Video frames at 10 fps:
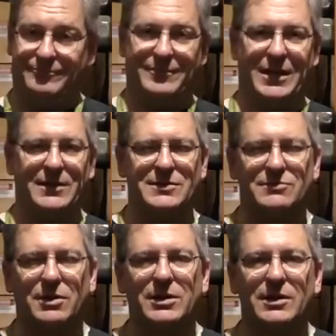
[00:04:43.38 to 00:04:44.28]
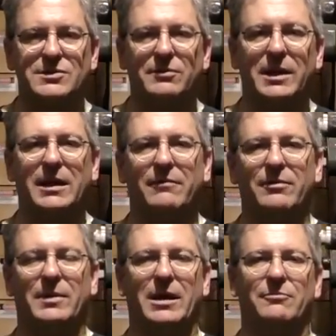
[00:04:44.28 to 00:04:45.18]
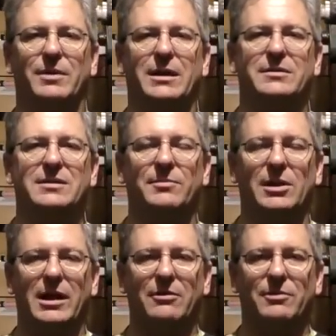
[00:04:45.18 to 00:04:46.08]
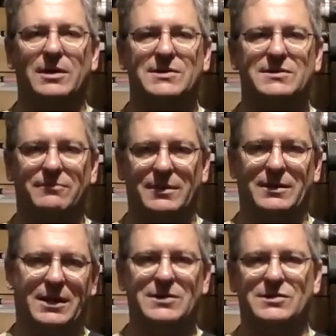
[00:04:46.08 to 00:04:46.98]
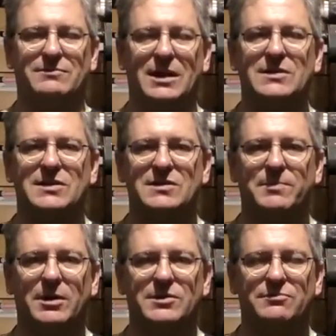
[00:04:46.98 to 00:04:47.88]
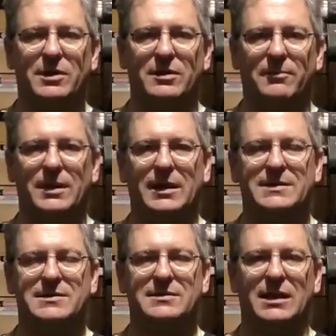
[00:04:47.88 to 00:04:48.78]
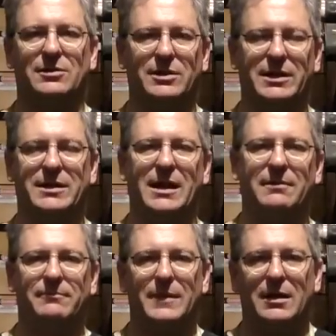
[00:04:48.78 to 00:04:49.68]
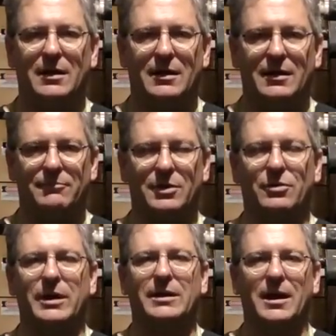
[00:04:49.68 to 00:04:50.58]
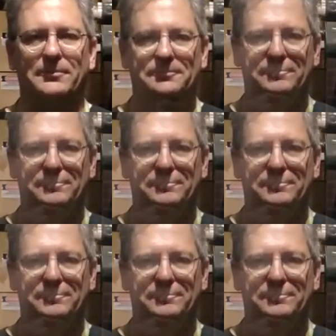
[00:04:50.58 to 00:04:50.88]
because he's worked on so many of them, on what double languids, his experience with them. And let's take a look at that recording now.